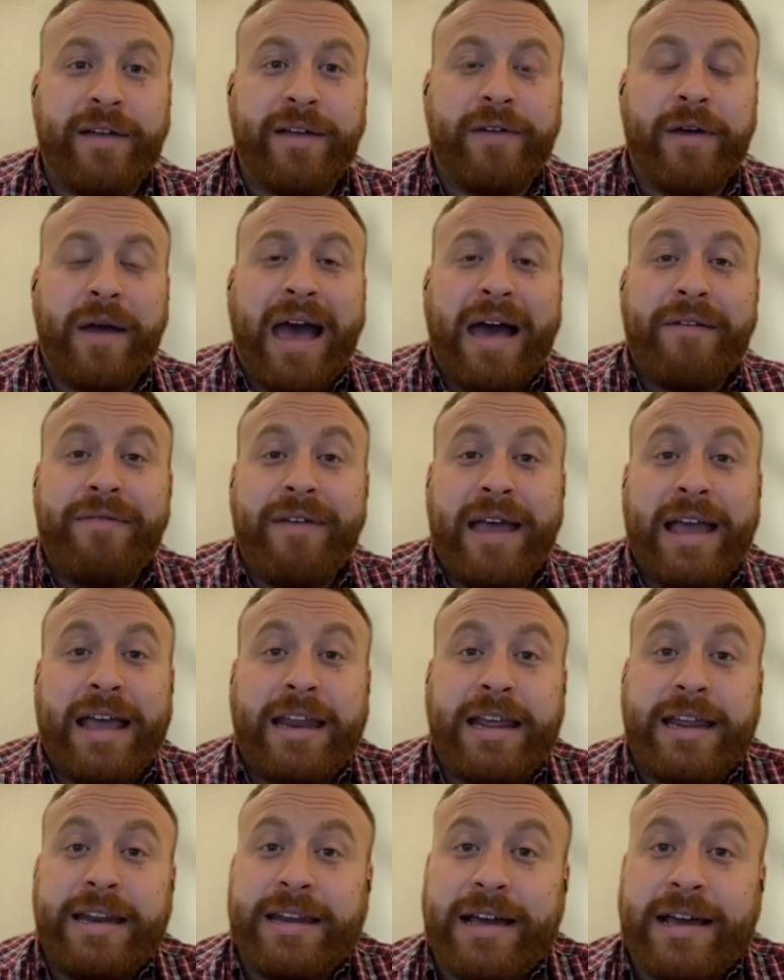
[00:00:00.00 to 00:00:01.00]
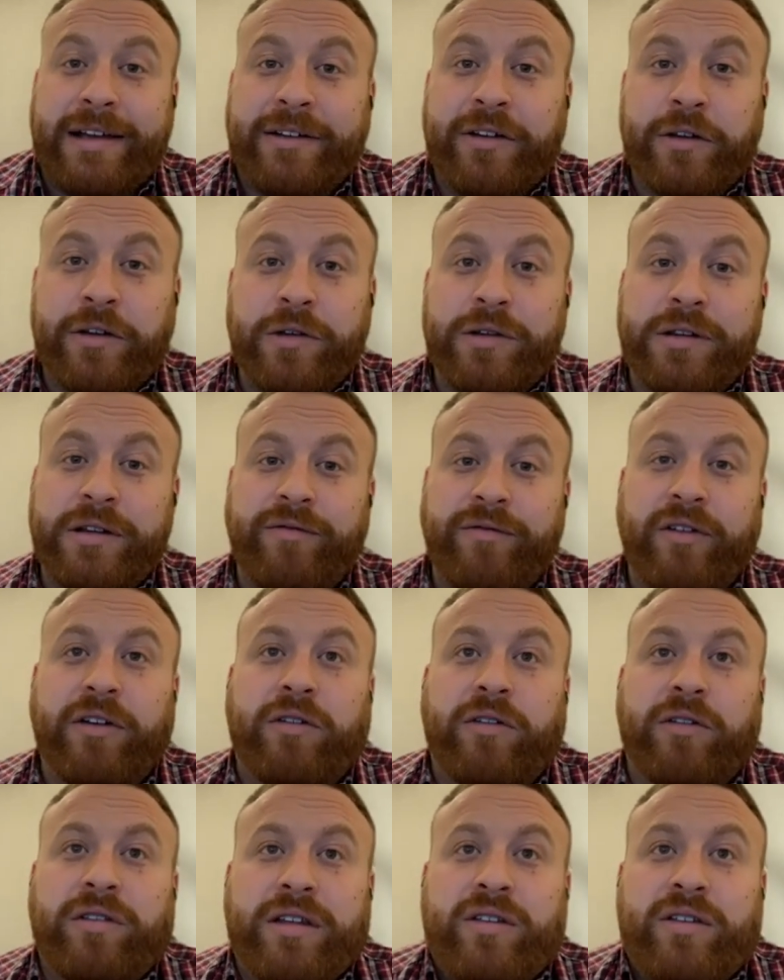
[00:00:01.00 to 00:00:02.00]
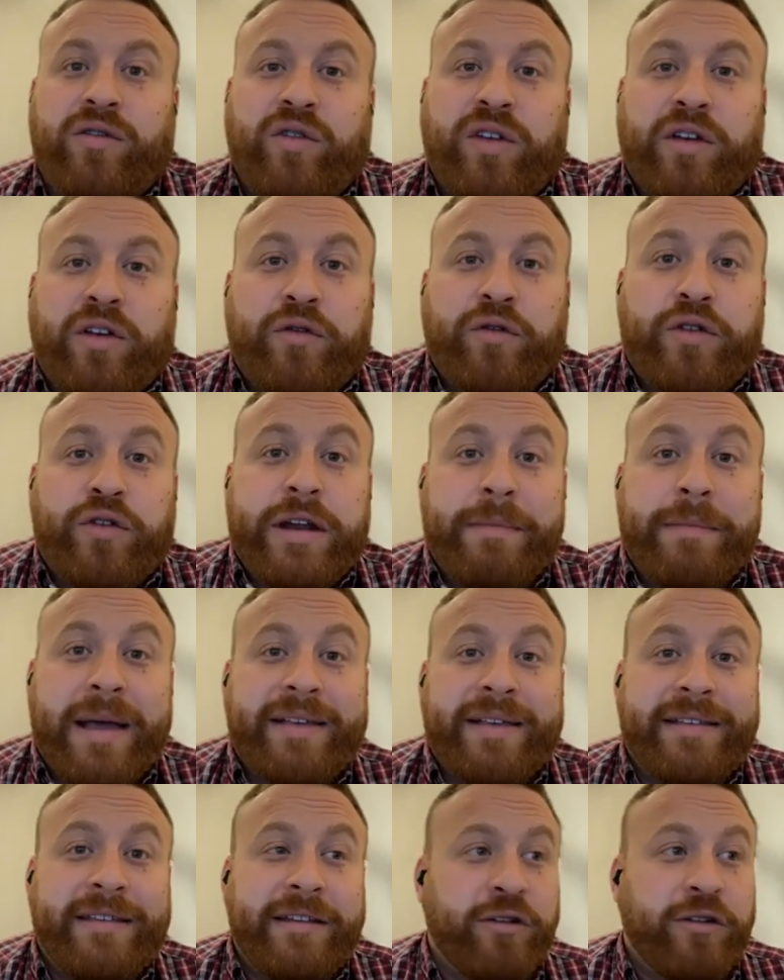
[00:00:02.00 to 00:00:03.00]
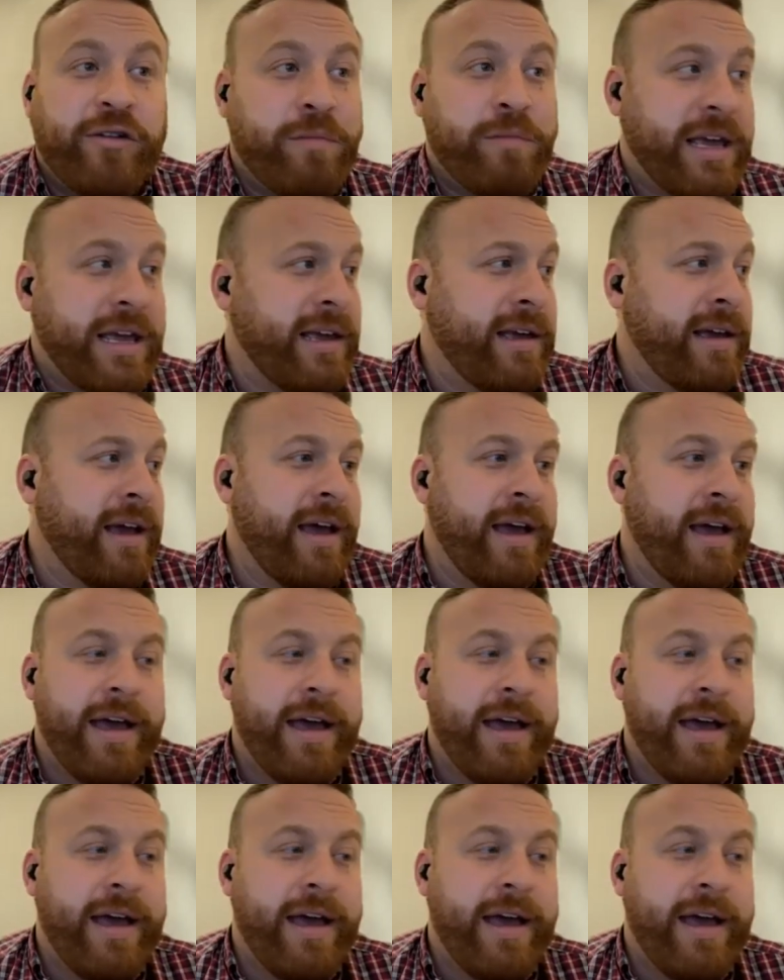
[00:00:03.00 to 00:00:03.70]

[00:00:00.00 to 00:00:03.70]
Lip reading: If you have any technical difficulties, feel free to message me.